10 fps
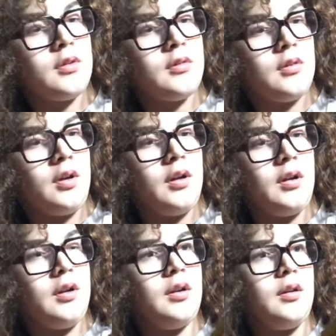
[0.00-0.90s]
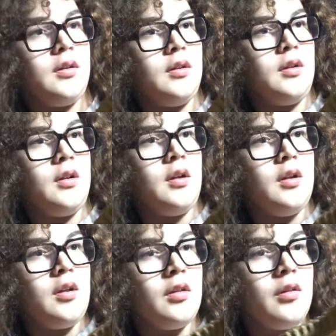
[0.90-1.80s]

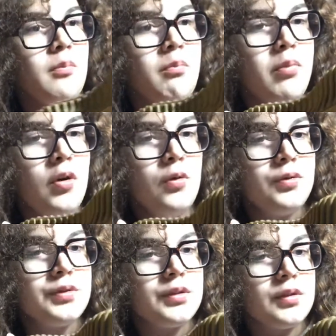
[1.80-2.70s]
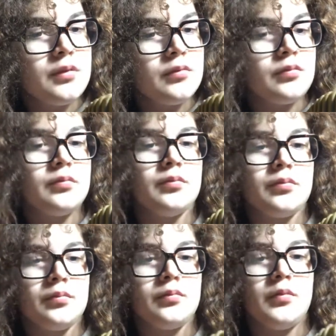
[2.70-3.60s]
The Boost.
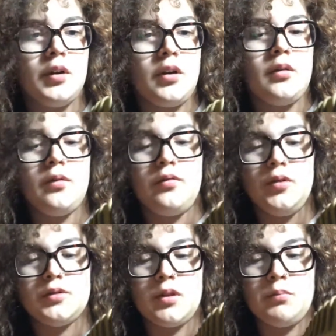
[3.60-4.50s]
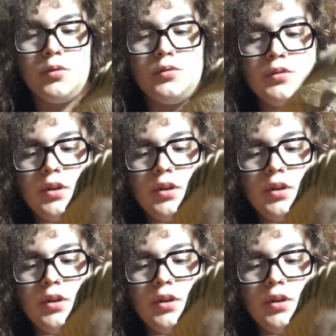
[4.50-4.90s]
You know, it feels like Boost.